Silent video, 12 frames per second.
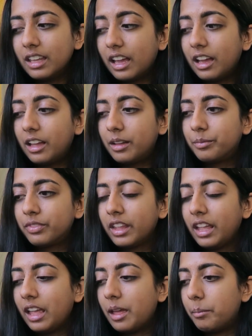
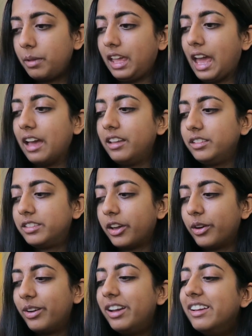But yeah,
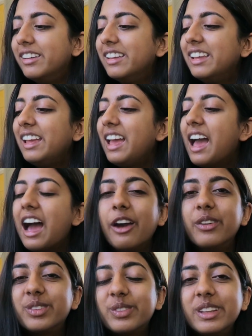so
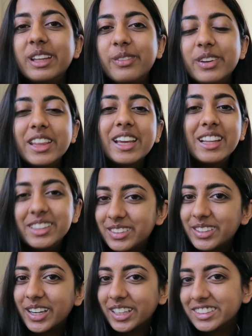I was really
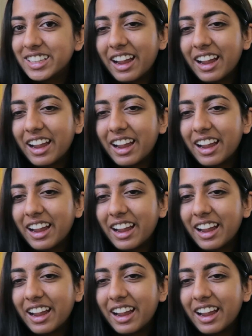concerned.